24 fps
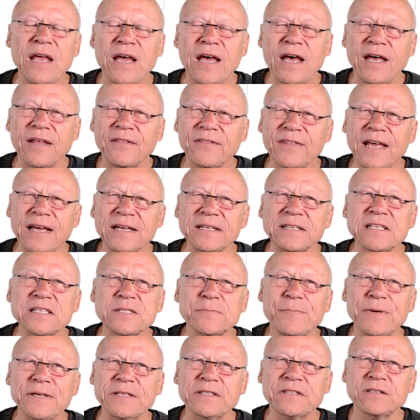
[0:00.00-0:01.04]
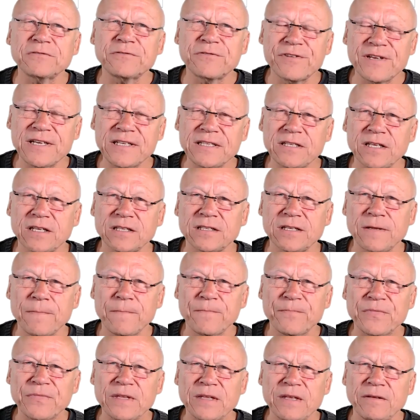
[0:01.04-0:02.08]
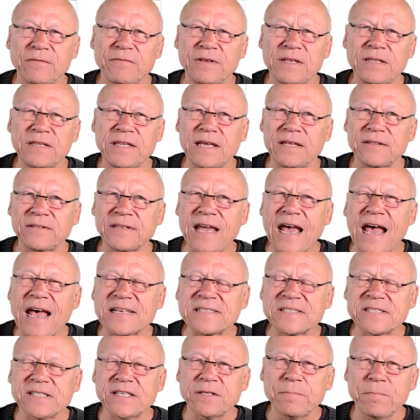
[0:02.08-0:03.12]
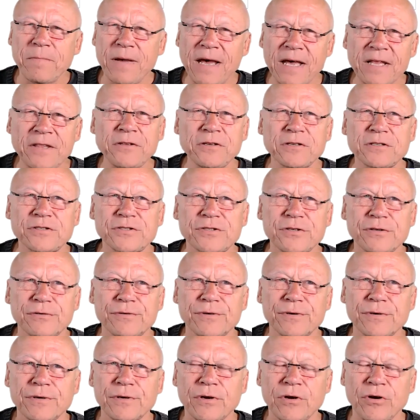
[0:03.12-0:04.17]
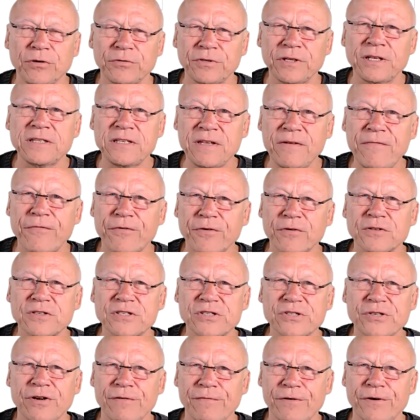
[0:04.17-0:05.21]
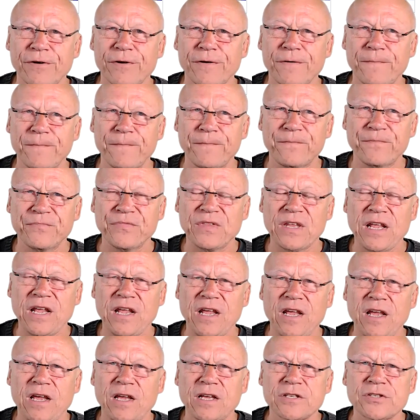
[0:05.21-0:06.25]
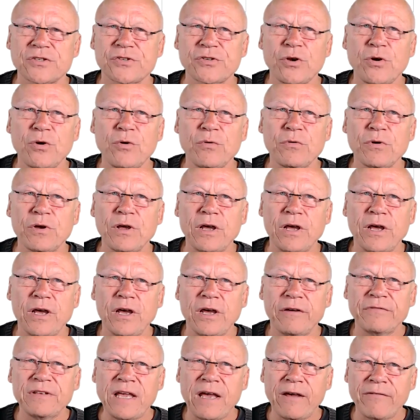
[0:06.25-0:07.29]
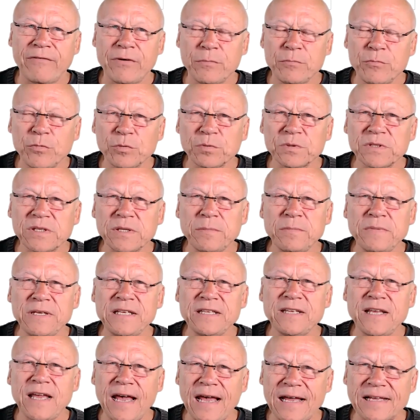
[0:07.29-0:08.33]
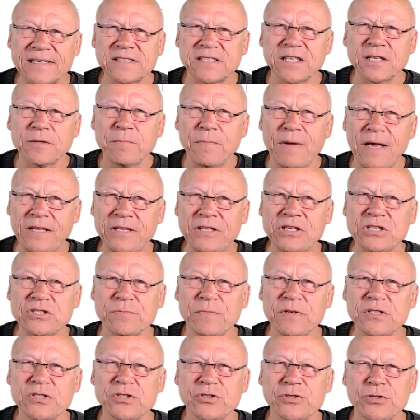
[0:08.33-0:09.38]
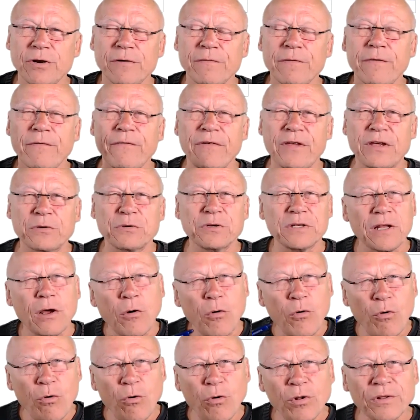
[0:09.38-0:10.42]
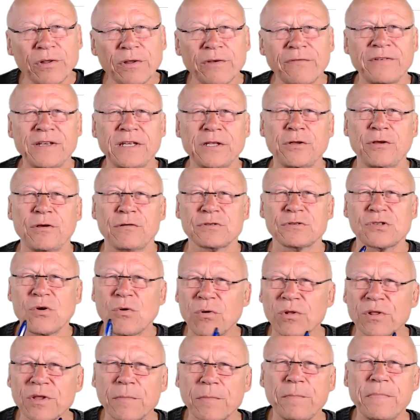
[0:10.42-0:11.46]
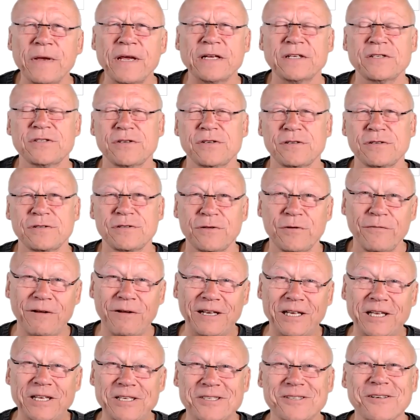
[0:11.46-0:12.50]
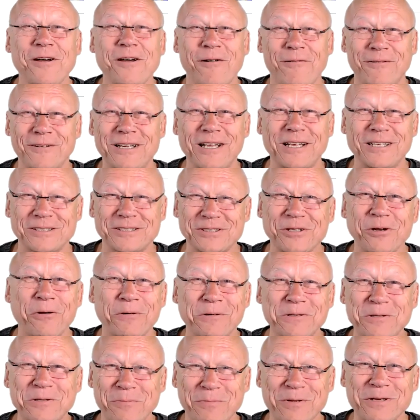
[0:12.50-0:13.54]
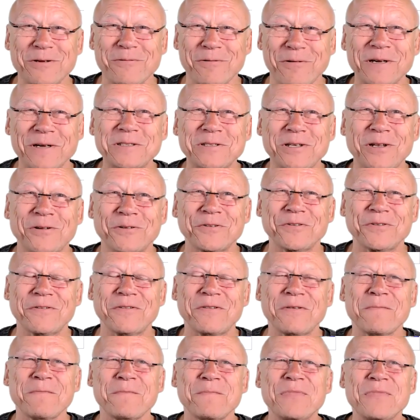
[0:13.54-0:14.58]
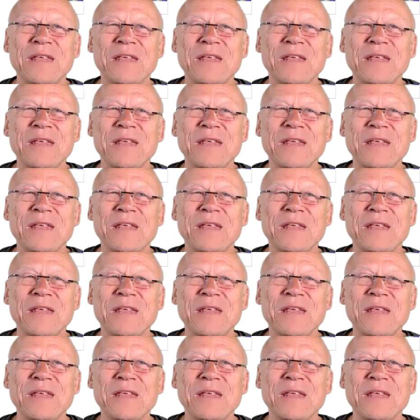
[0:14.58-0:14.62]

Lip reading: And that is better treated with an asset manager on a different server. So we have a multimedia asset management server where you can have all the videos, all the pictures, and you will discover that's going to be quite a lot of them.